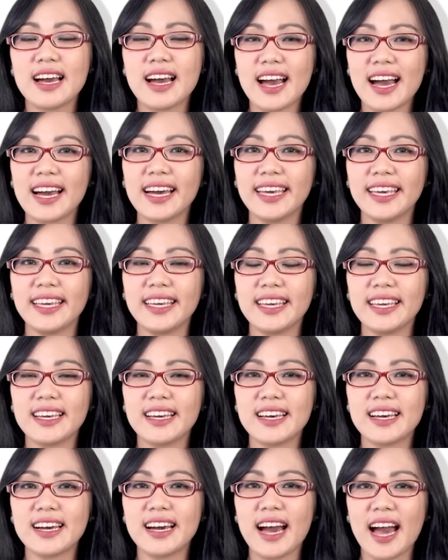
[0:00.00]
Hi,
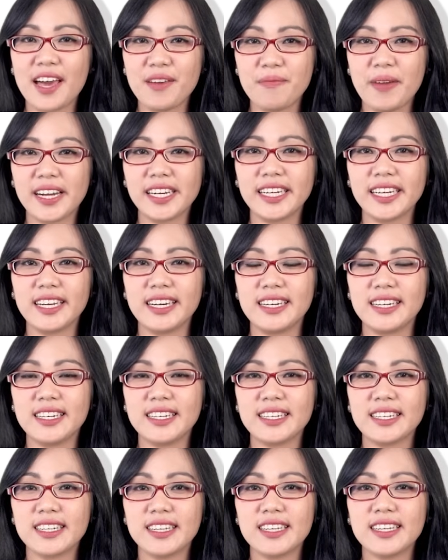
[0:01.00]
I'm Erica.
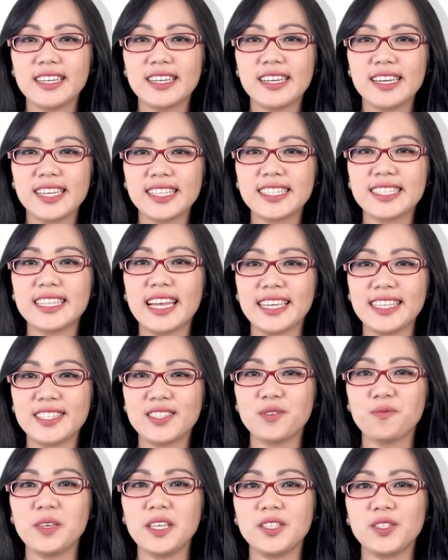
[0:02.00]
It's nice
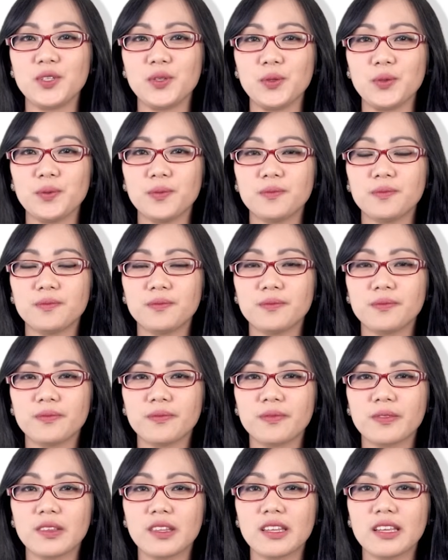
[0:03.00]
to meet you.
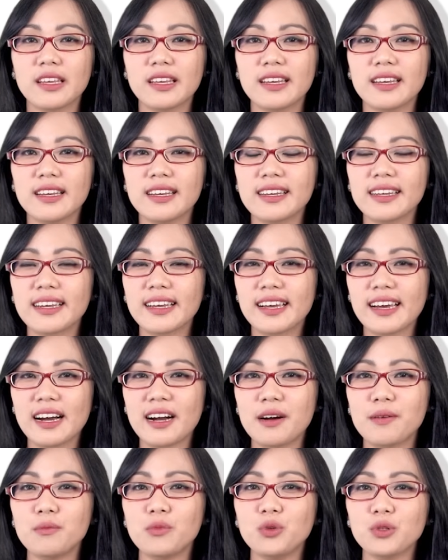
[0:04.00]

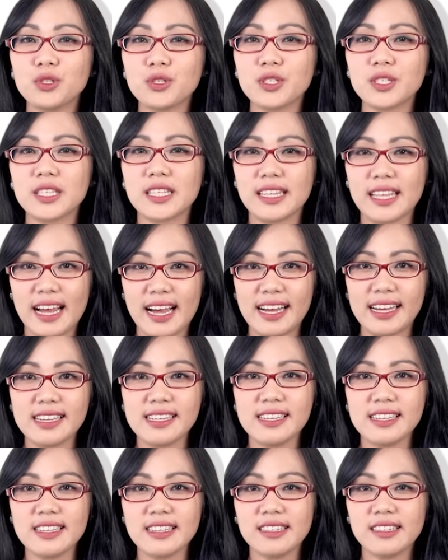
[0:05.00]
Kamusta?